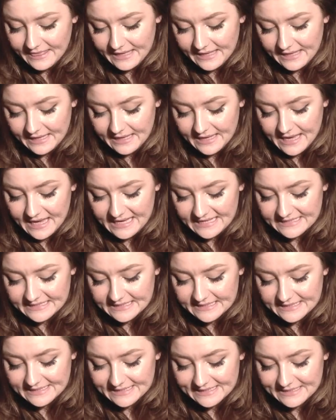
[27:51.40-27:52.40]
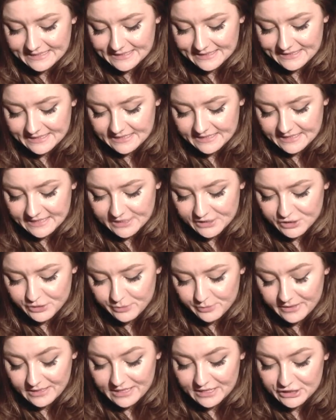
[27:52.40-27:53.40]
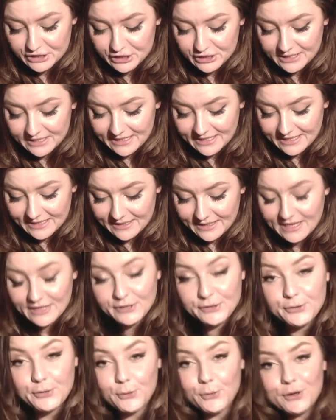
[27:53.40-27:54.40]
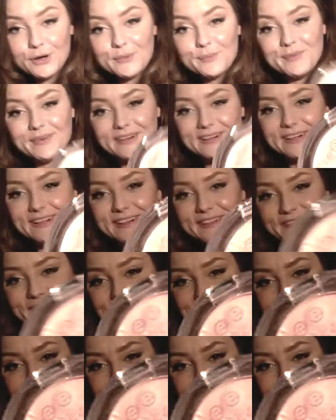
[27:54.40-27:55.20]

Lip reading: The Essence Silky Touch blush in Adorable.